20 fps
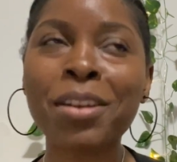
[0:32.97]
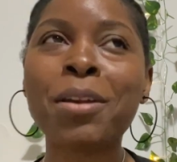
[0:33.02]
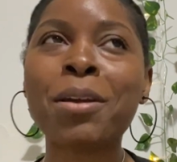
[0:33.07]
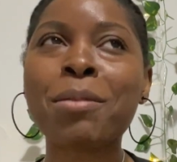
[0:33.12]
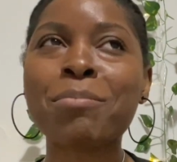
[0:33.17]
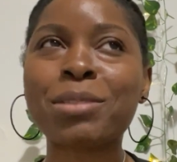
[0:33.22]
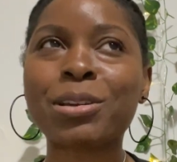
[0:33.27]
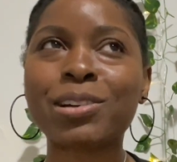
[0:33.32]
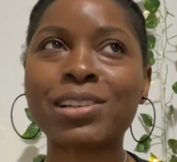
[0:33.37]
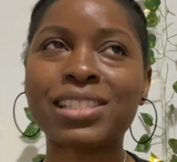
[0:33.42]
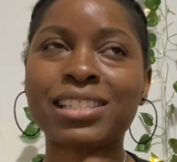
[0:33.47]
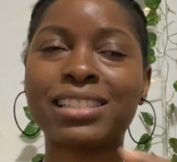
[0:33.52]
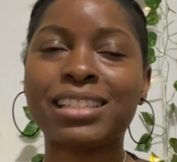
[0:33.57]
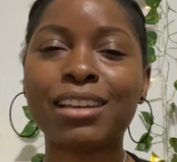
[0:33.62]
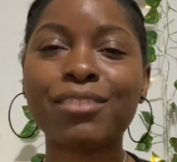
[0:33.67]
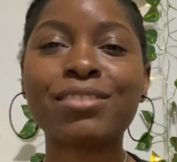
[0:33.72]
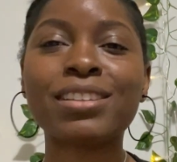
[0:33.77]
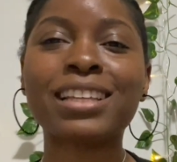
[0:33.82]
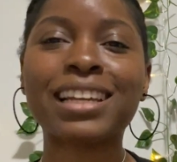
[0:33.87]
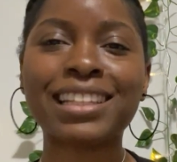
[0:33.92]
because it
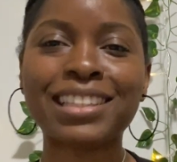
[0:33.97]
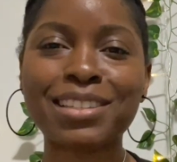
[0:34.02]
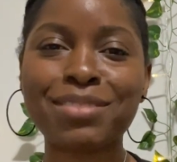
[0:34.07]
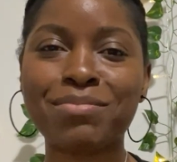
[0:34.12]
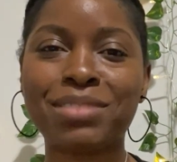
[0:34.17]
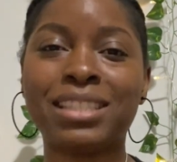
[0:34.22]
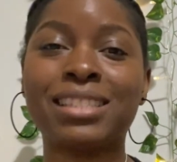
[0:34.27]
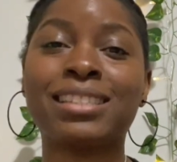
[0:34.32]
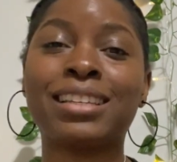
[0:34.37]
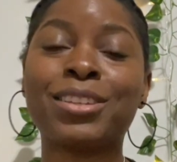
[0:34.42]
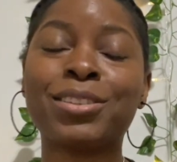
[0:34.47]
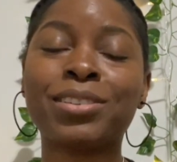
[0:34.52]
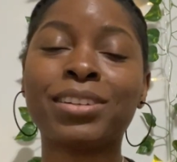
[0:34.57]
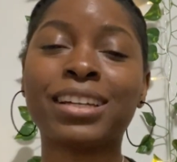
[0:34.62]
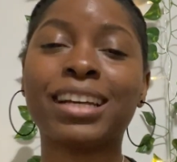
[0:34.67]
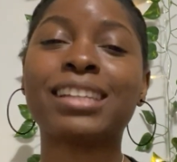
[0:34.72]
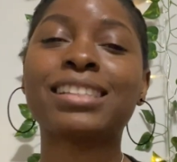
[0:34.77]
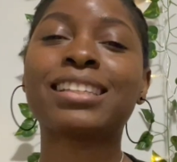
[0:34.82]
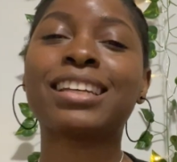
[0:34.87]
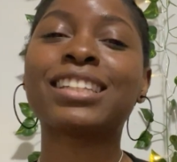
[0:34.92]
definitely means that you
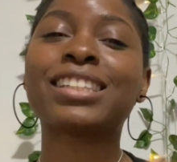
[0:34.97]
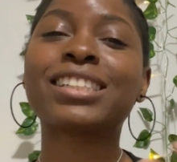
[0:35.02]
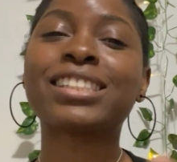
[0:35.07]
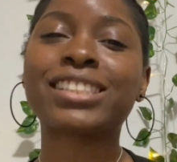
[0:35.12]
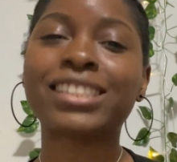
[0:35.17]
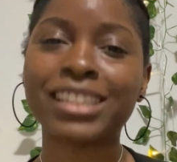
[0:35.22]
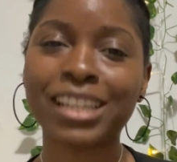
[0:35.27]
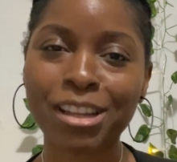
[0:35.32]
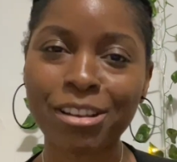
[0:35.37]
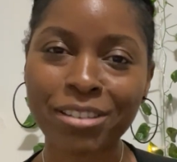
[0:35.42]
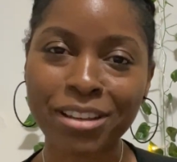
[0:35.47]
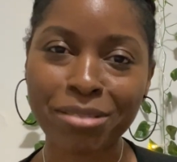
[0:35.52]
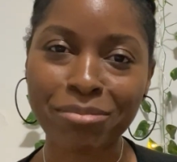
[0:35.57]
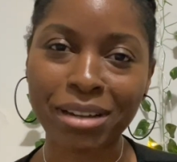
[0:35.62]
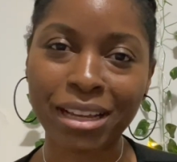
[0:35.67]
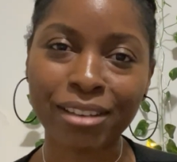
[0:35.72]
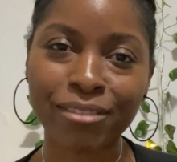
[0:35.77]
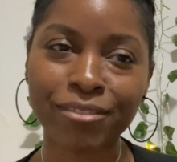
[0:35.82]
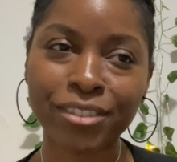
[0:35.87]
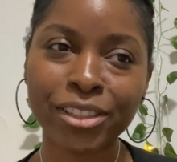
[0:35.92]
guys are sharing my
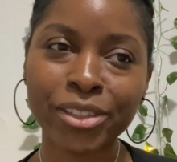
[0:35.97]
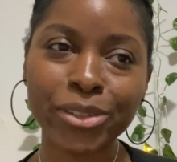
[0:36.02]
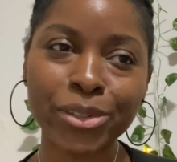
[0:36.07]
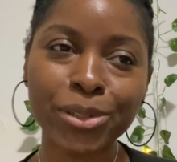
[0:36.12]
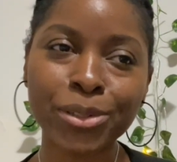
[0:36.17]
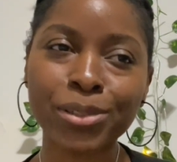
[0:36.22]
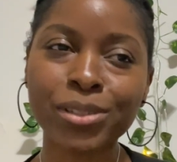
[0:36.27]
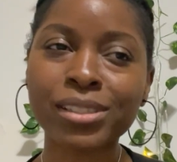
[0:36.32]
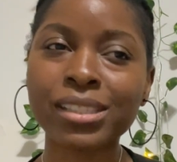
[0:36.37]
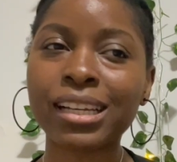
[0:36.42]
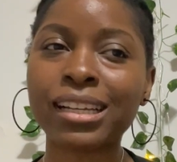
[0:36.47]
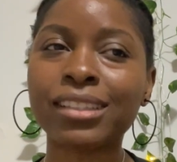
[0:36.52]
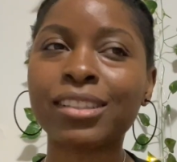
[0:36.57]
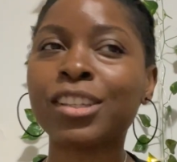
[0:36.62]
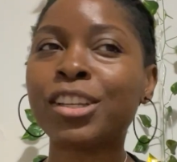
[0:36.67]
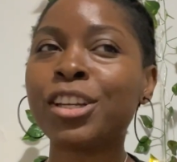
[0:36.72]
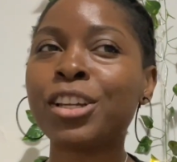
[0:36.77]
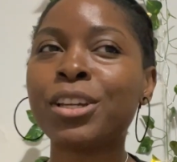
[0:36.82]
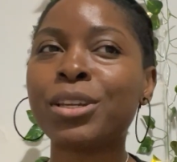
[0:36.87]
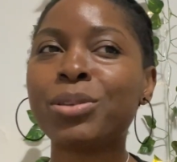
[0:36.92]
videos and
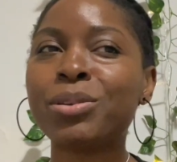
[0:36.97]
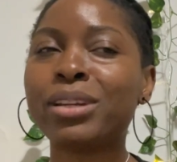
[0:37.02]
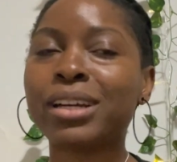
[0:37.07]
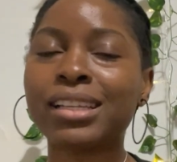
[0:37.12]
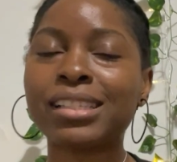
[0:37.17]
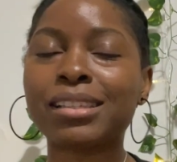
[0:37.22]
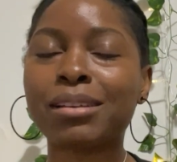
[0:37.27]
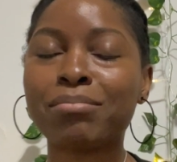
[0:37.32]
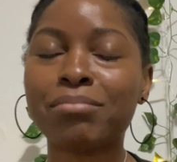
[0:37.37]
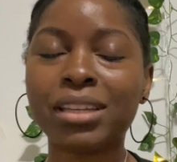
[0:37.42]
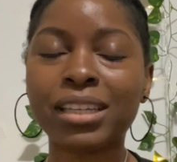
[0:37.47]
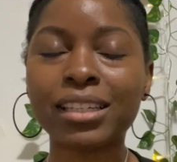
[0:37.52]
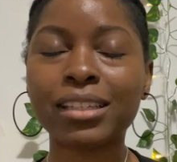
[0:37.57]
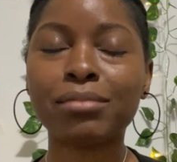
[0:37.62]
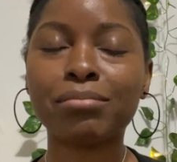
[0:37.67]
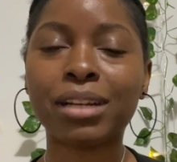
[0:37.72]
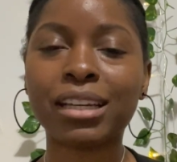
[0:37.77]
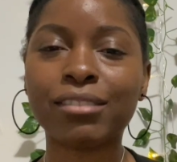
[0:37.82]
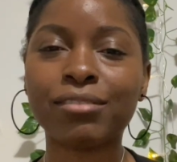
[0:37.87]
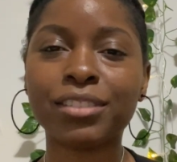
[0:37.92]
you guys are making
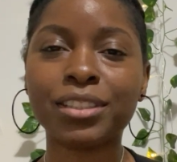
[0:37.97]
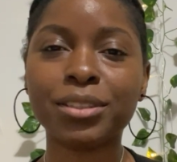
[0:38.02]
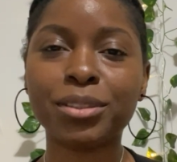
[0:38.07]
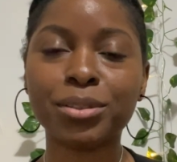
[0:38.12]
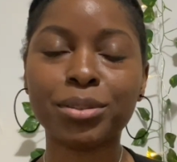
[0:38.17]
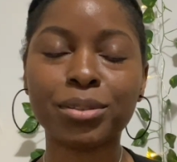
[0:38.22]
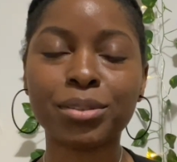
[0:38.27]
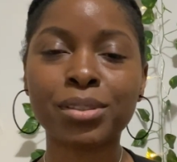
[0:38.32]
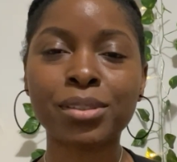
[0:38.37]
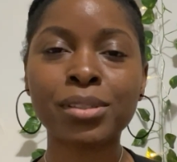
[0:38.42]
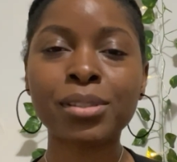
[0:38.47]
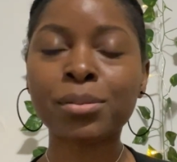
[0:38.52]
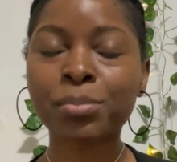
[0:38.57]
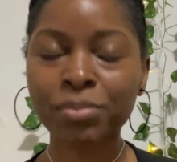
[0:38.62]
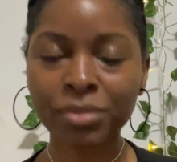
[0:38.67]
my videos